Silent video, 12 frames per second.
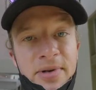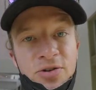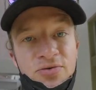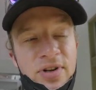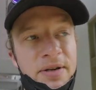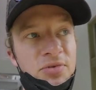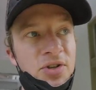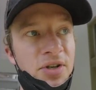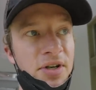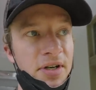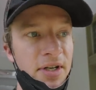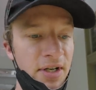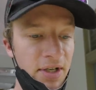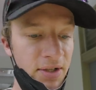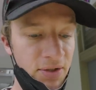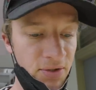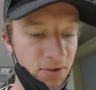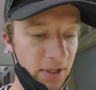of my dreams here,
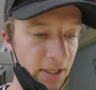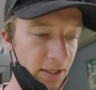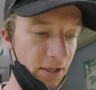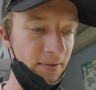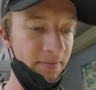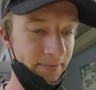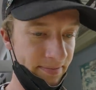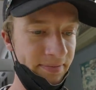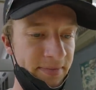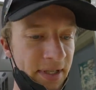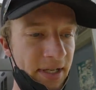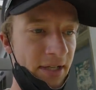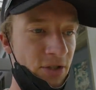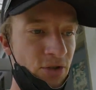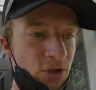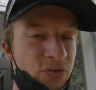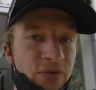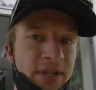to
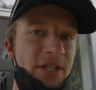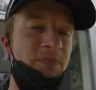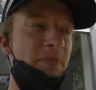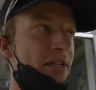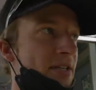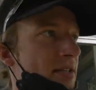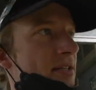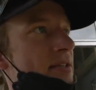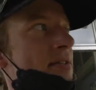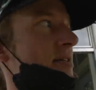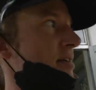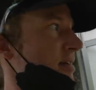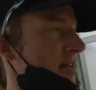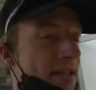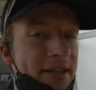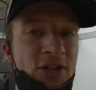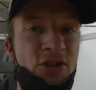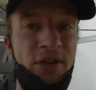search for these species in
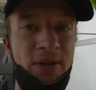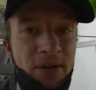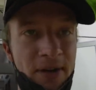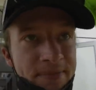the jungle.